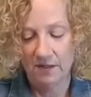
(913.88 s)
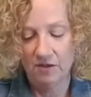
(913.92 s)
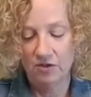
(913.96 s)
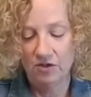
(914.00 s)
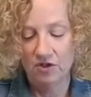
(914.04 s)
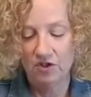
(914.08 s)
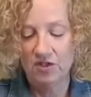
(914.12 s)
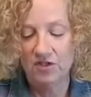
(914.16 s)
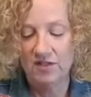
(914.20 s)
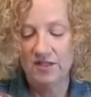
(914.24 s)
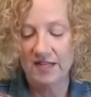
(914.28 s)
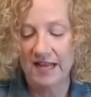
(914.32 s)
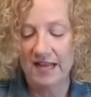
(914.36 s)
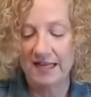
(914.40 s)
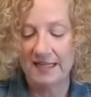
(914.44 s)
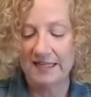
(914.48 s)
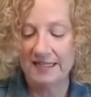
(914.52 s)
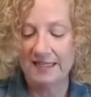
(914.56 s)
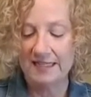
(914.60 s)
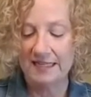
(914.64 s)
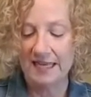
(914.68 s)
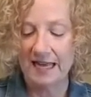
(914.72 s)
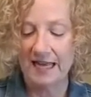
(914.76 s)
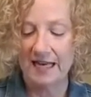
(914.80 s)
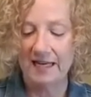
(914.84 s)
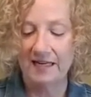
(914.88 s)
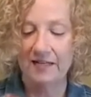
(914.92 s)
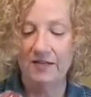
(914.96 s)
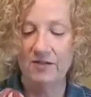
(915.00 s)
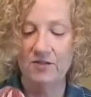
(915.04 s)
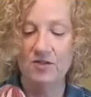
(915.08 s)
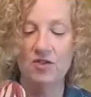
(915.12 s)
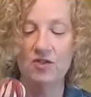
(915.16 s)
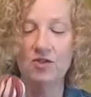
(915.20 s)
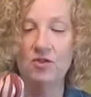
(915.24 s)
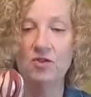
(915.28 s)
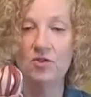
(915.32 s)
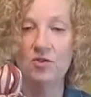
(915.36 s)
Just I decided
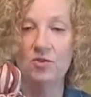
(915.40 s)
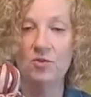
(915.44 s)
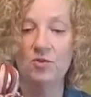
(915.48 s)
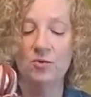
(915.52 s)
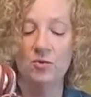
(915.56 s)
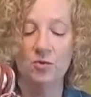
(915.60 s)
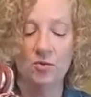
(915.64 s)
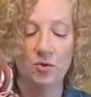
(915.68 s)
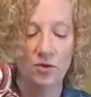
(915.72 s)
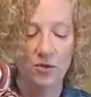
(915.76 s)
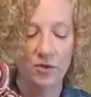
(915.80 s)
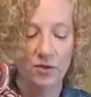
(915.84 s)
to